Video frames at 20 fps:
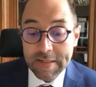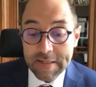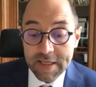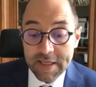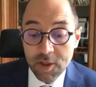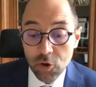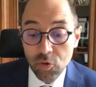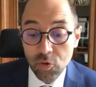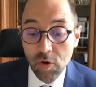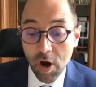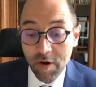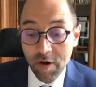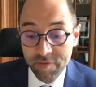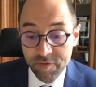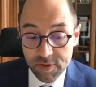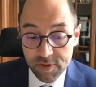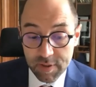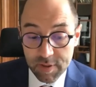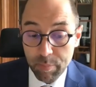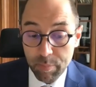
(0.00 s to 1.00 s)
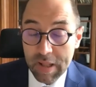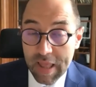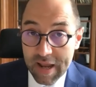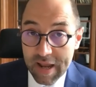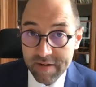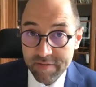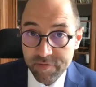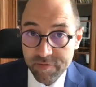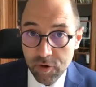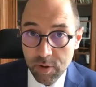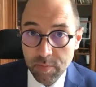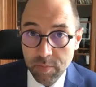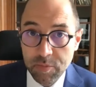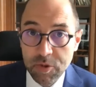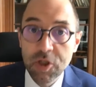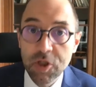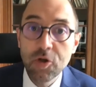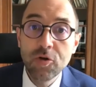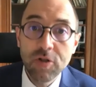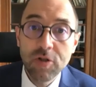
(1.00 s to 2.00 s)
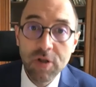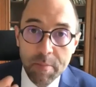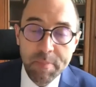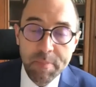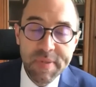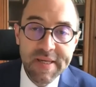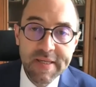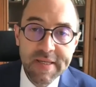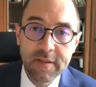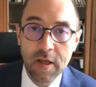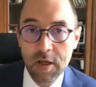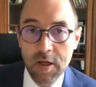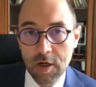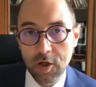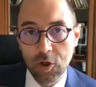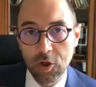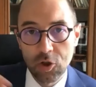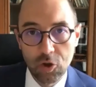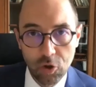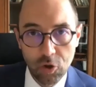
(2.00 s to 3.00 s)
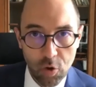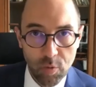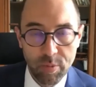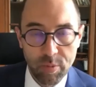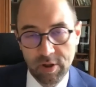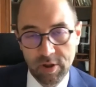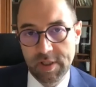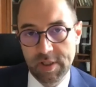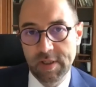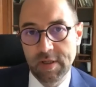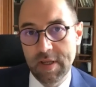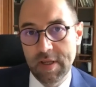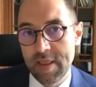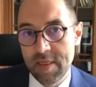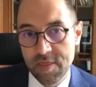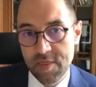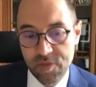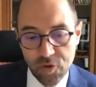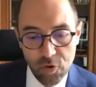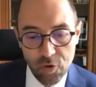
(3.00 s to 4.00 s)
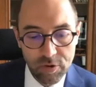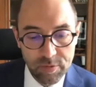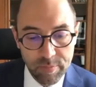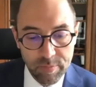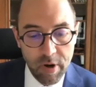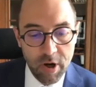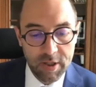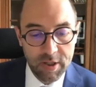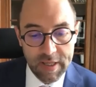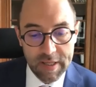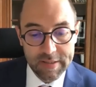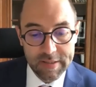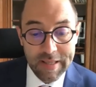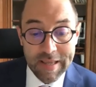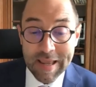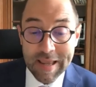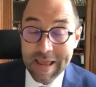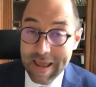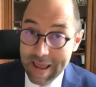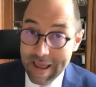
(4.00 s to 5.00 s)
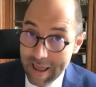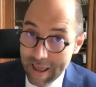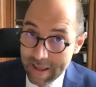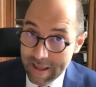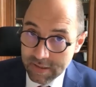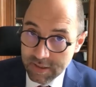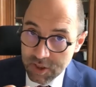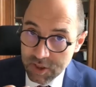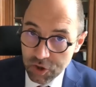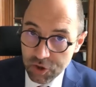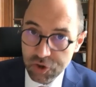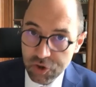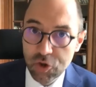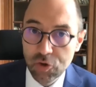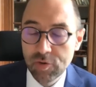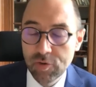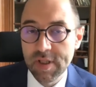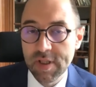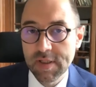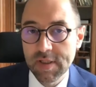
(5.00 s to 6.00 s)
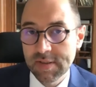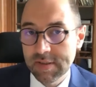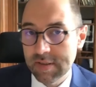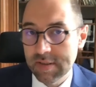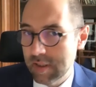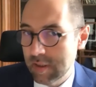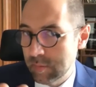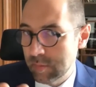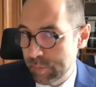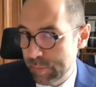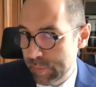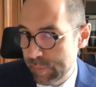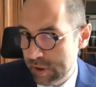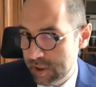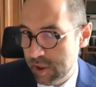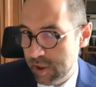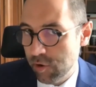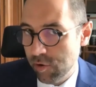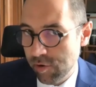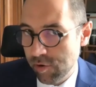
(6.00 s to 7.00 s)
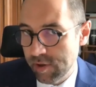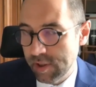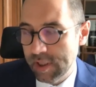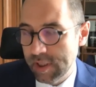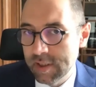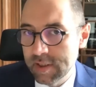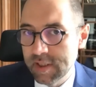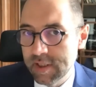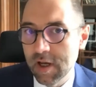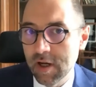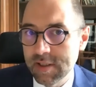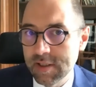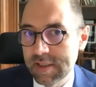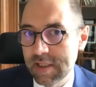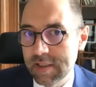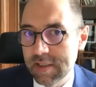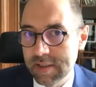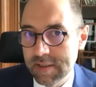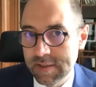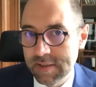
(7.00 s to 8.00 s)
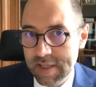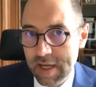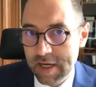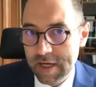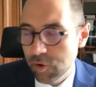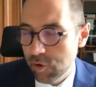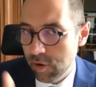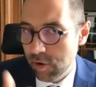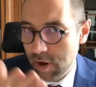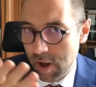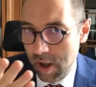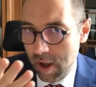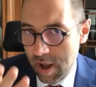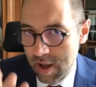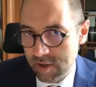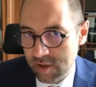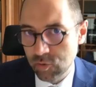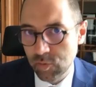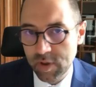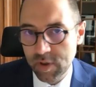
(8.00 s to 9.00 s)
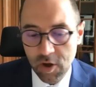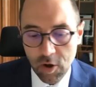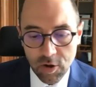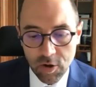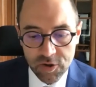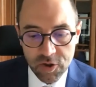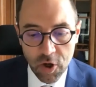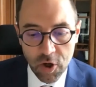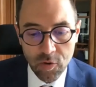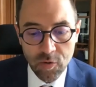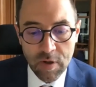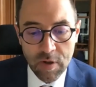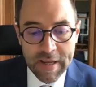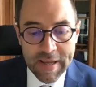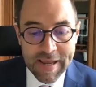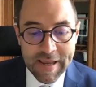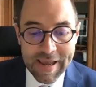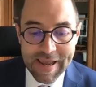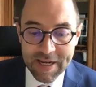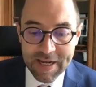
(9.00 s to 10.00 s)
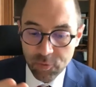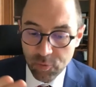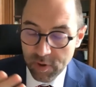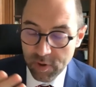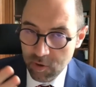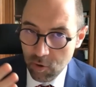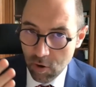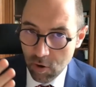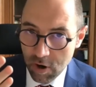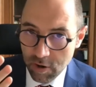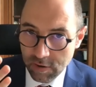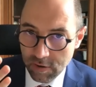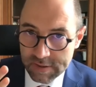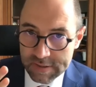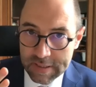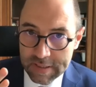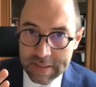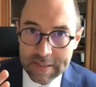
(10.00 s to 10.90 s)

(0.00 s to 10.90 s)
EU offers a platform to compete globally in third market. And to do this, in particular in the ICT sector, as we all know, it requires